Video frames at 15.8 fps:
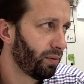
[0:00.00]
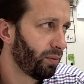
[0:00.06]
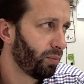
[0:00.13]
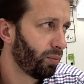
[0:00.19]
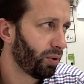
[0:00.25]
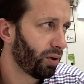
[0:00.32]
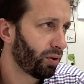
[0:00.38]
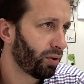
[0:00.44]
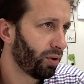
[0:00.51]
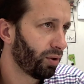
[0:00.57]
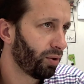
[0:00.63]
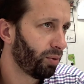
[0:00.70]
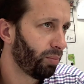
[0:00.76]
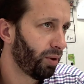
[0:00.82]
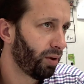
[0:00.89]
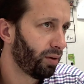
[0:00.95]
What are y'all
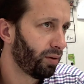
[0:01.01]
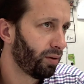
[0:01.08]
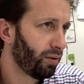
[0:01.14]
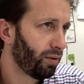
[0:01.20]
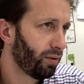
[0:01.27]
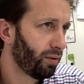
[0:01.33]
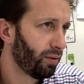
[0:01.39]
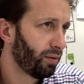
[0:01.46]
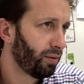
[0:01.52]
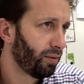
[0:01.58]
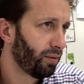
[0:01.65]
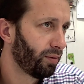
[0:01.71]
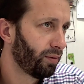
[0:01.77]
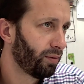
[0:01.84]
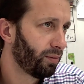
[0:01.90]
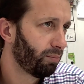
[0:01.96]
giggling about?
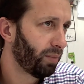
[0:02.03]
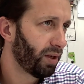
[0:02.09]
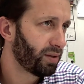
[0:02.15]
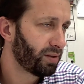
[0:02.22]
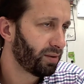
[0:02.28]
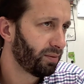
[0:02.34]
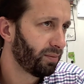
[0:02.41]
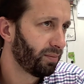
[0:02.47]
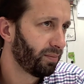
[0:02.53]
Mason?